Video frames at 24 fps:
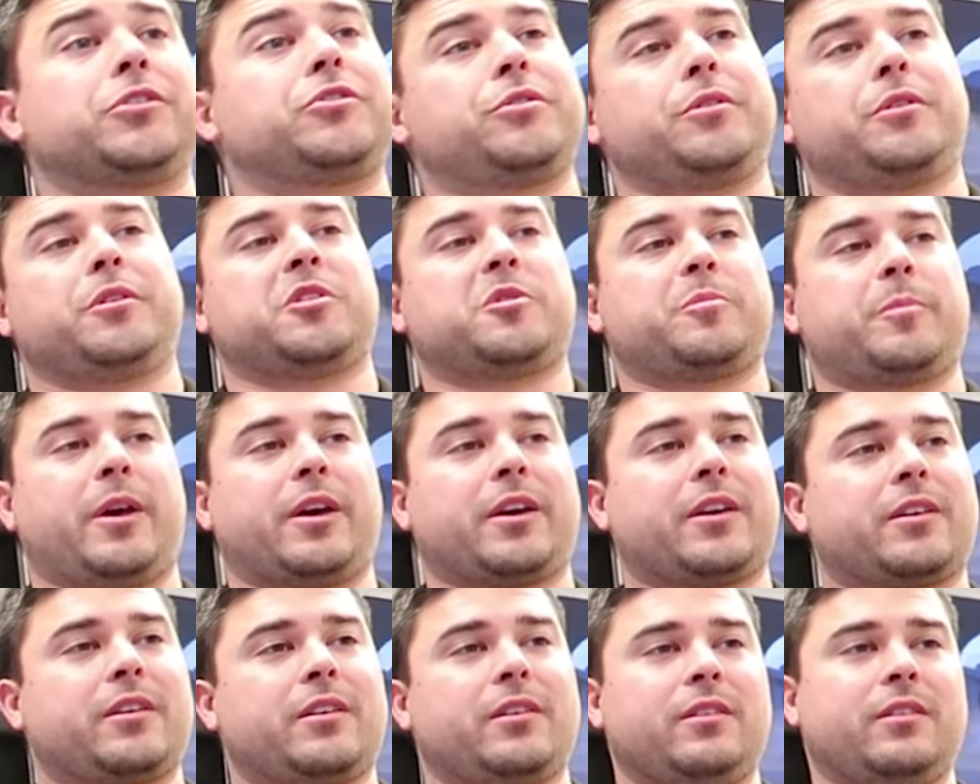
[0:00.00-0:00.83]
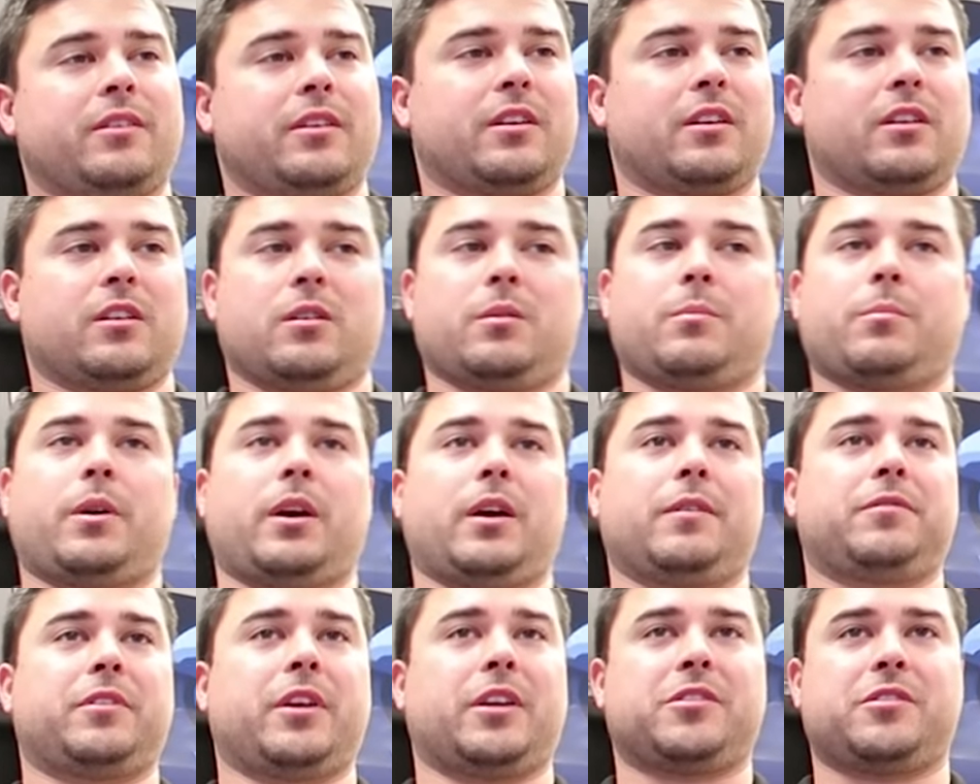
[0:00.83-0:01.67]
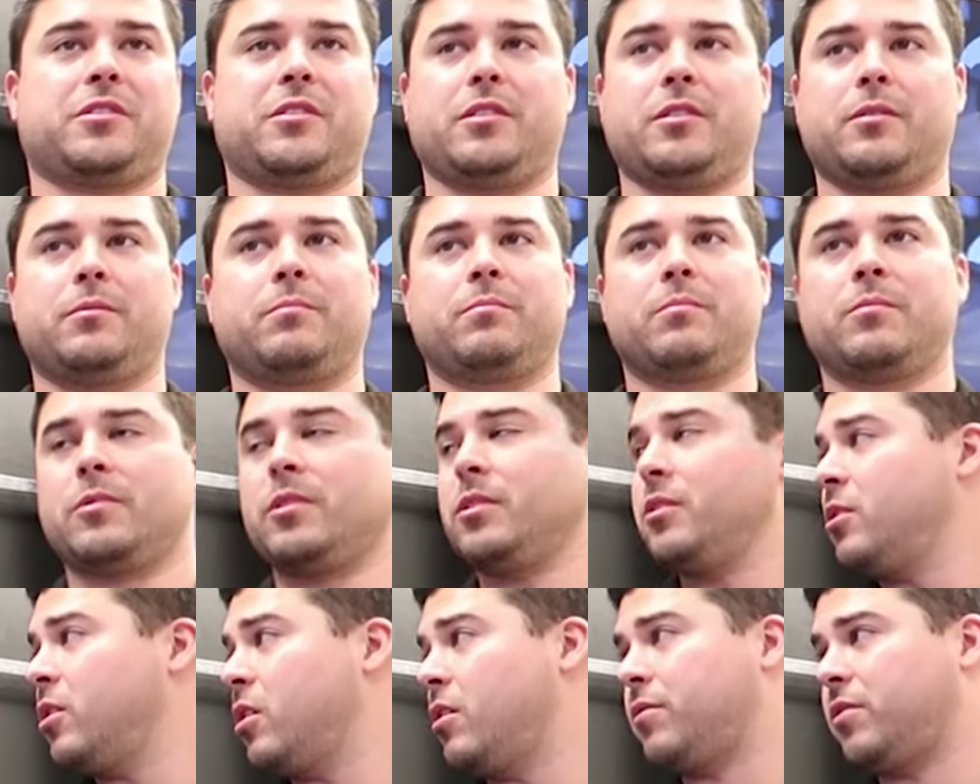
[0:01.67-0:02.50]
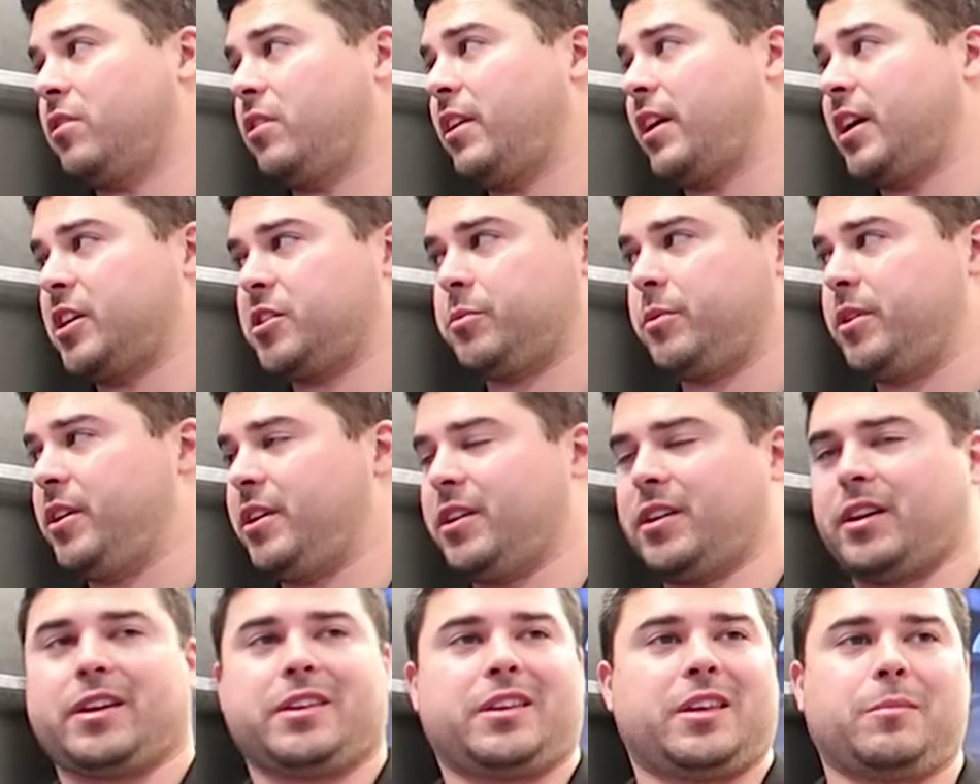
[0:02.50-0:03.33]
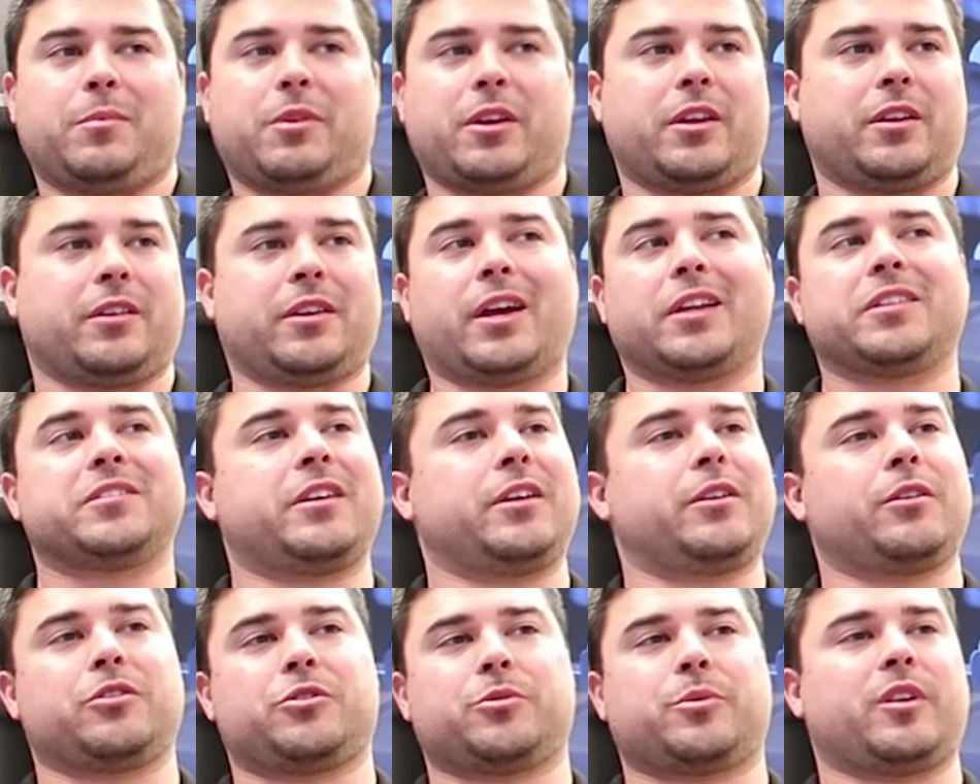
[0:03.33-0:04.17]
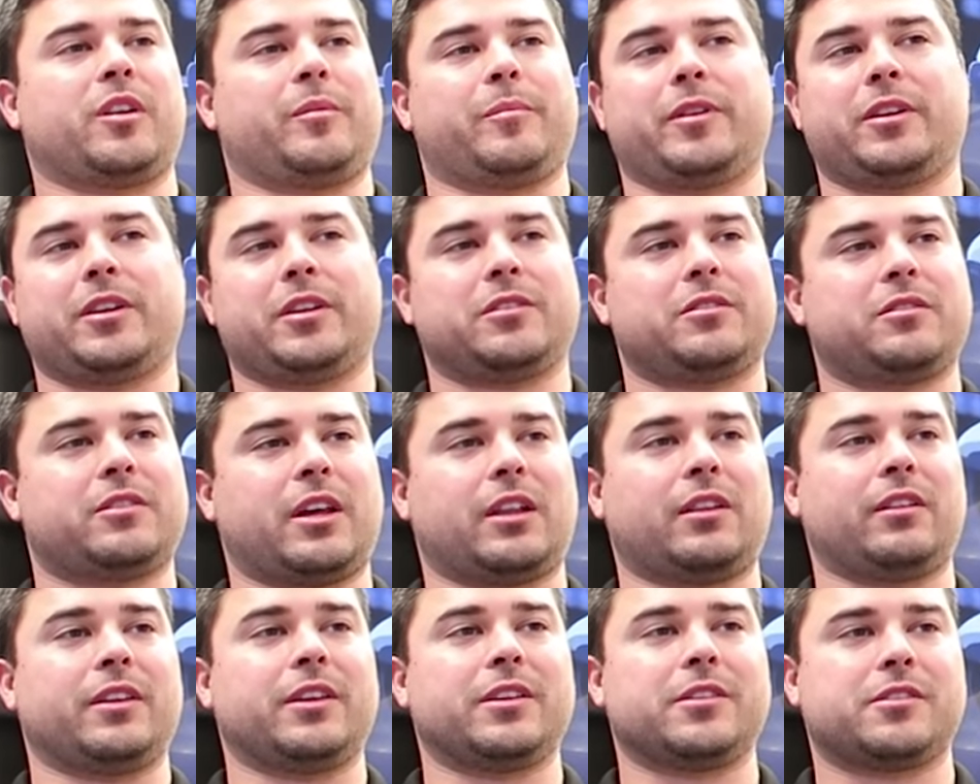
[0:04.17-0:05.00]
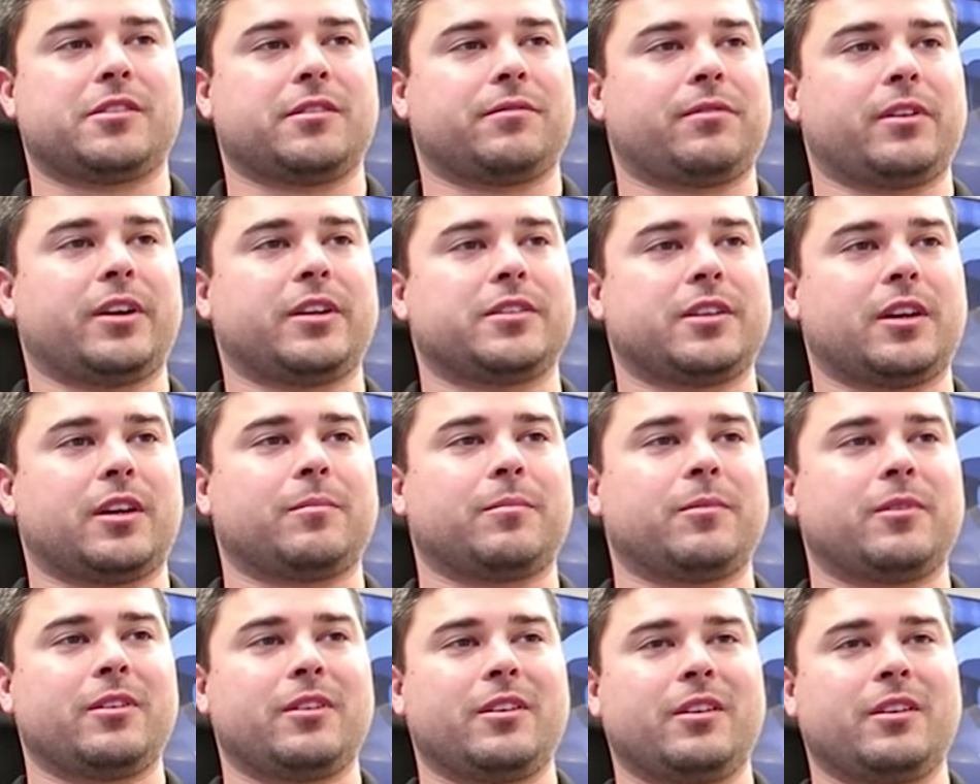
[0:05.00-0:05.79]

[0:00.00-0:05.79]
true to spec. I've tested over the last week, and I keep getting 19 or 20 minutes at least of flight time.